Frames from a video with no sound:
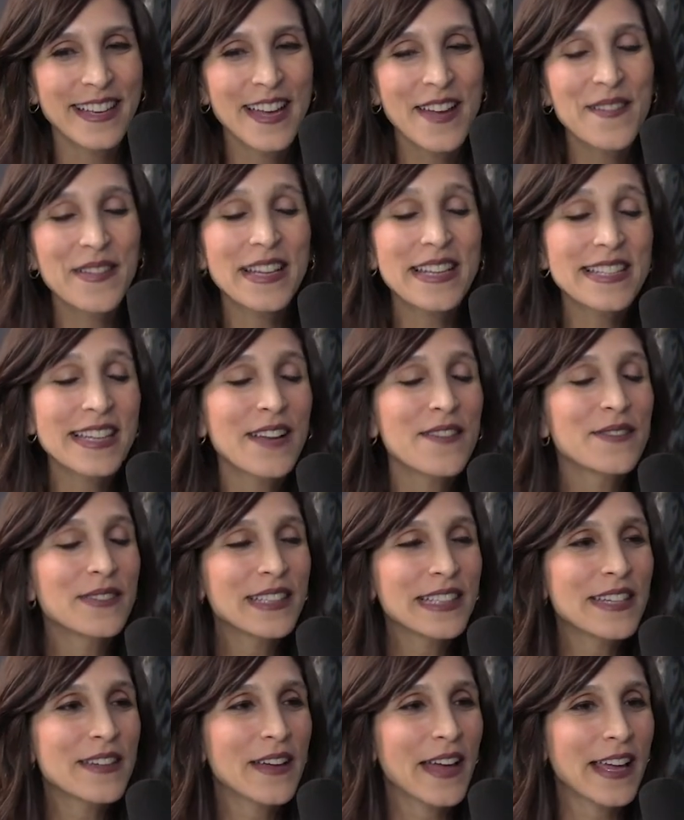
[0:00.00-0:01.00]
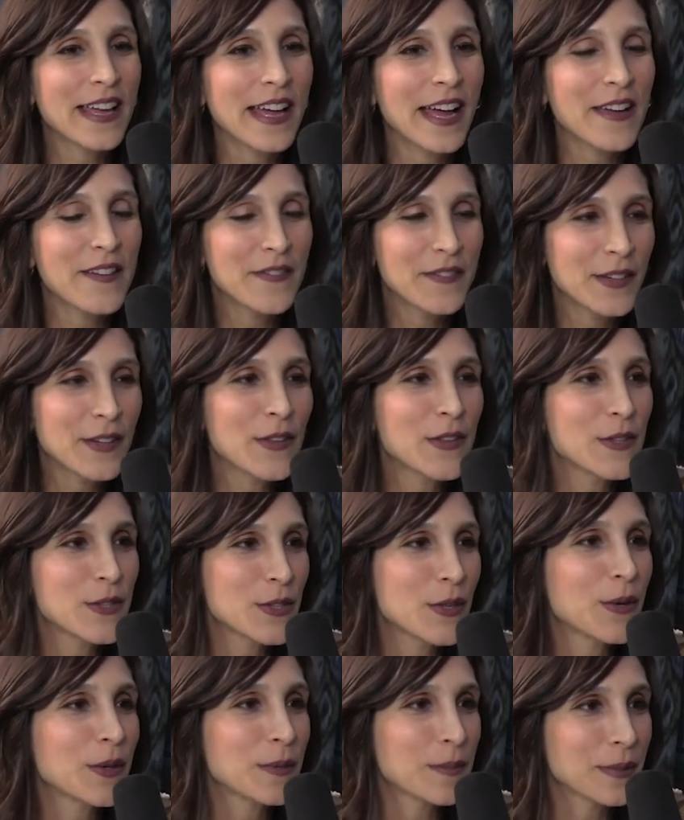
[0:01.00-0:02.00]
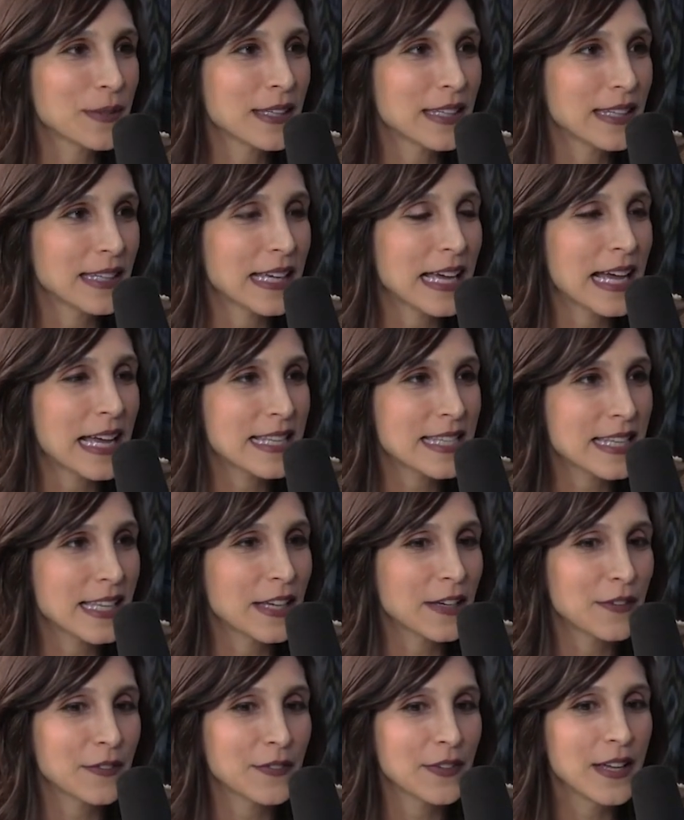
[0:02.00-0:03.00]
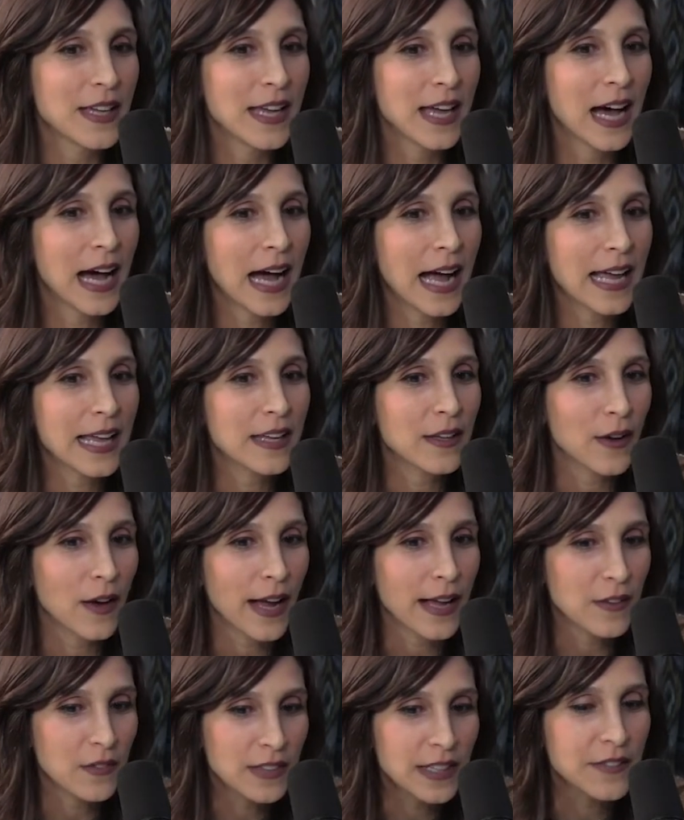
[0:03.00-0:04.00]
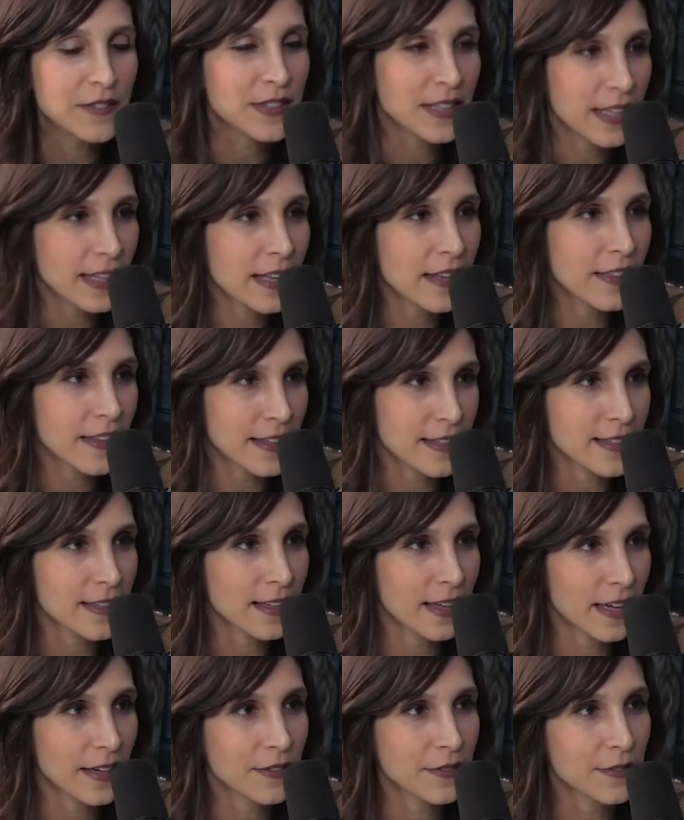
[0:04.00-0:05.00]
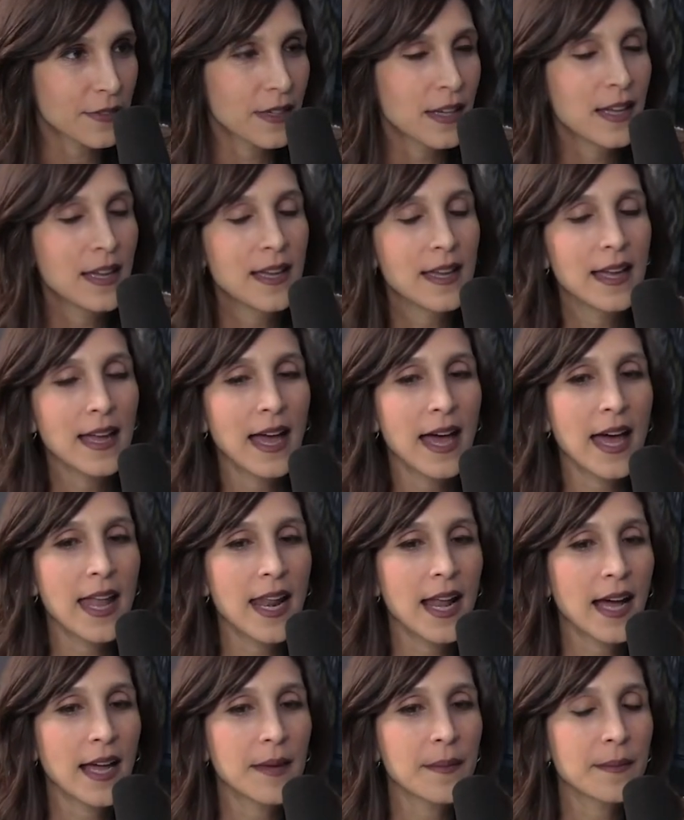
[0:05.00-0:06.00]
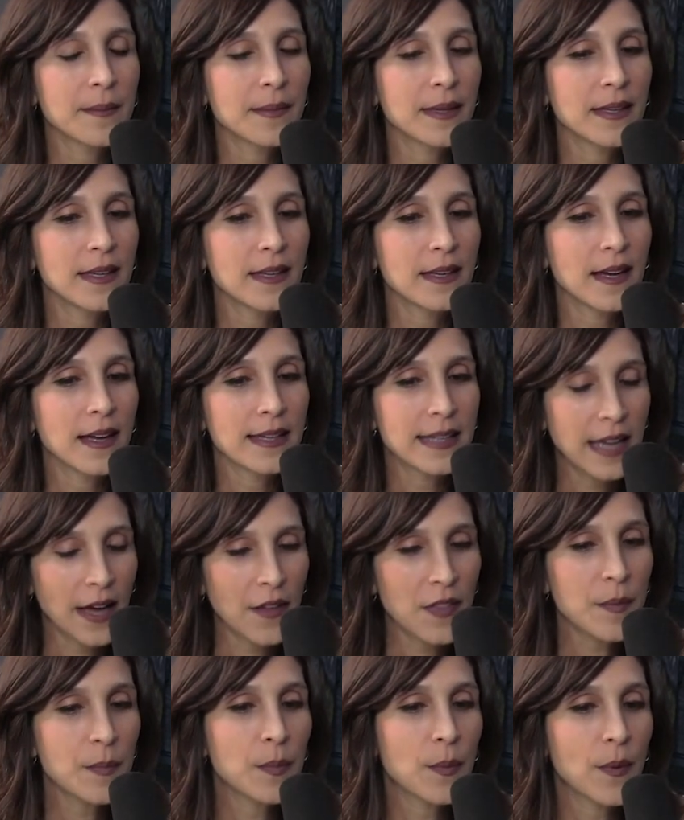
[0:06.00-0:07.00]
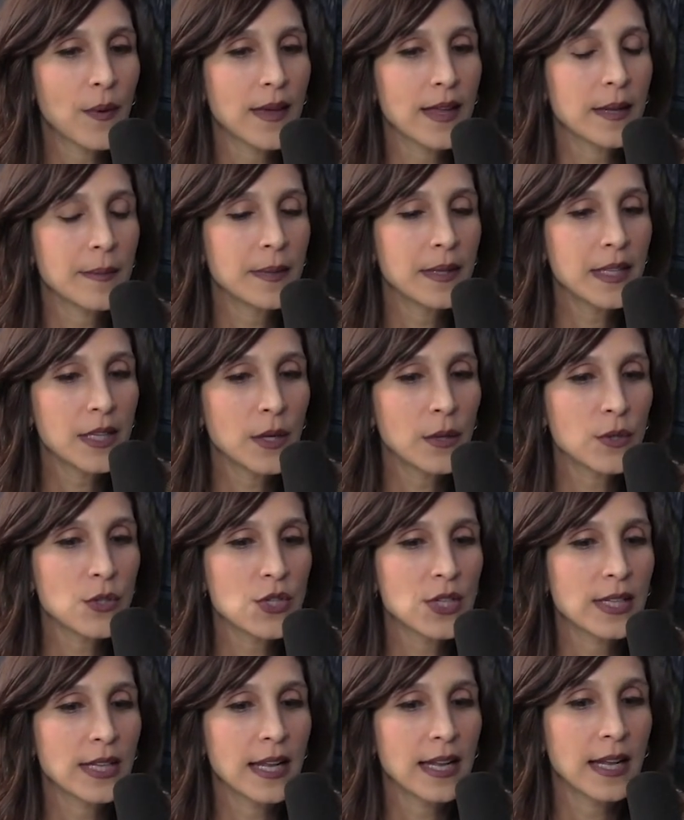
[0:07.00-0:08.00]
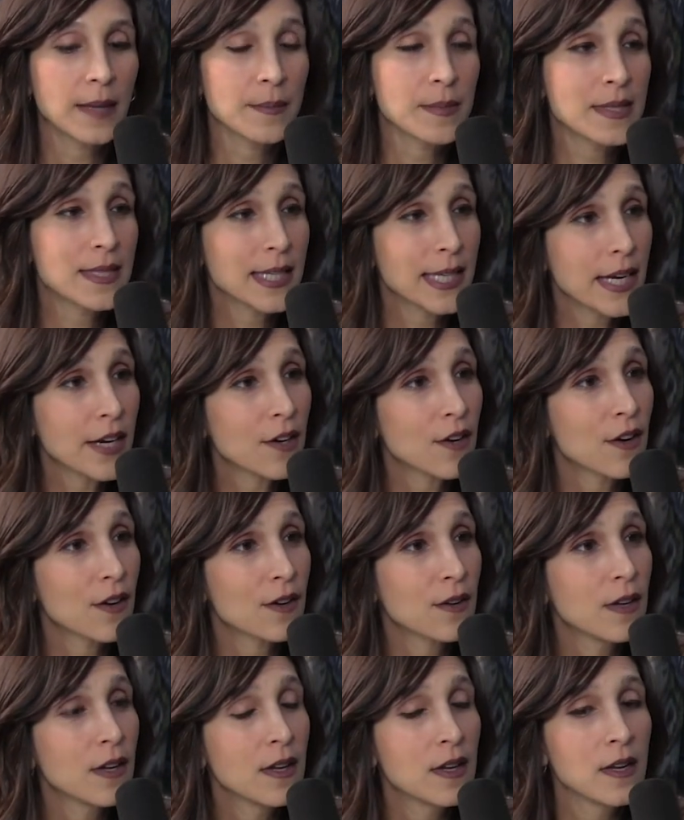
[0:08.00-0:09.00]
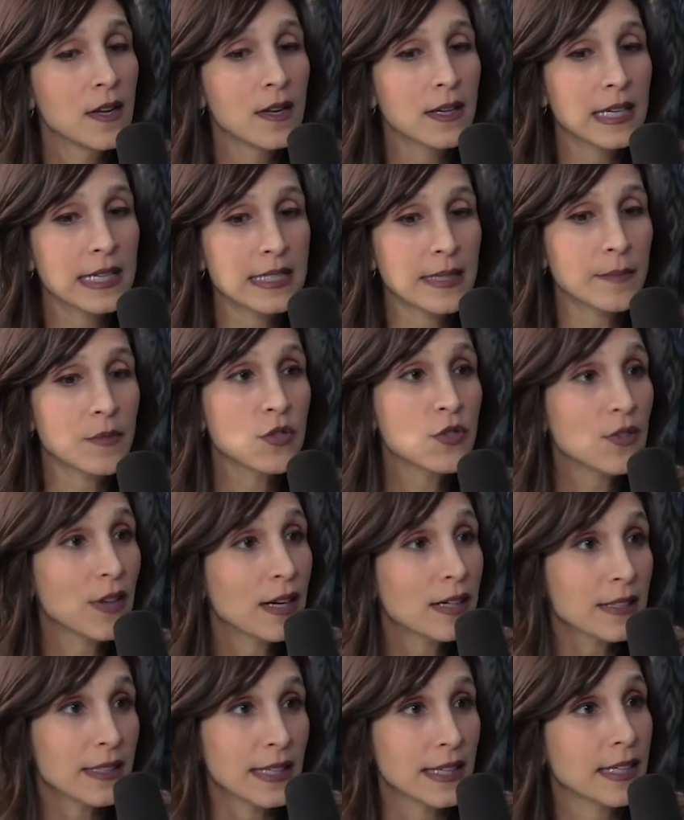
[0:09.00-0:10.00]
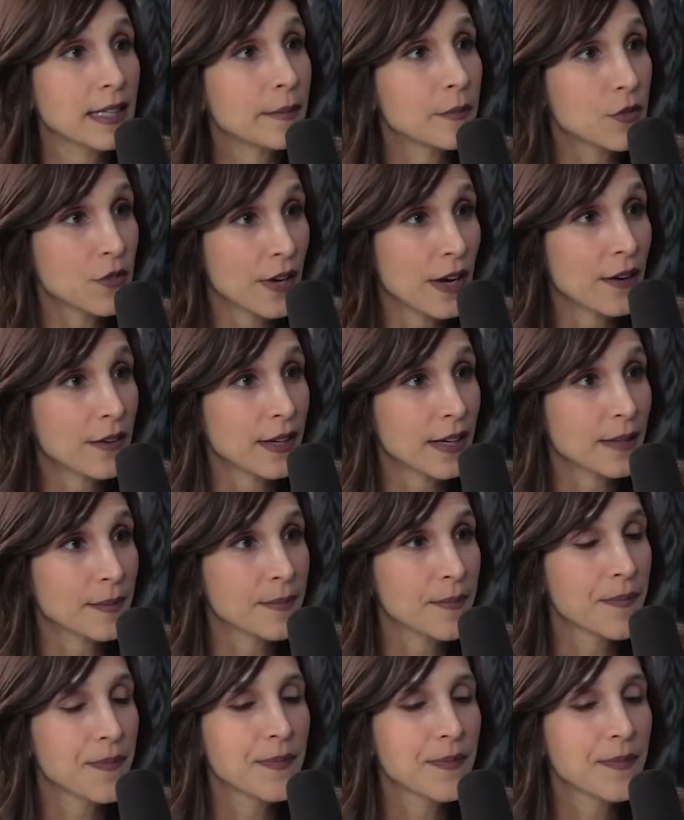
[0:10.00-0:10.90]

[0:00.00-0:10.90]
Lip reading: because I really, like, I feel this so completely as if I lived it in this life. And I'm now the boy, and I'm in the ocean, and I'm scared because I'm struggling and I'm drowning.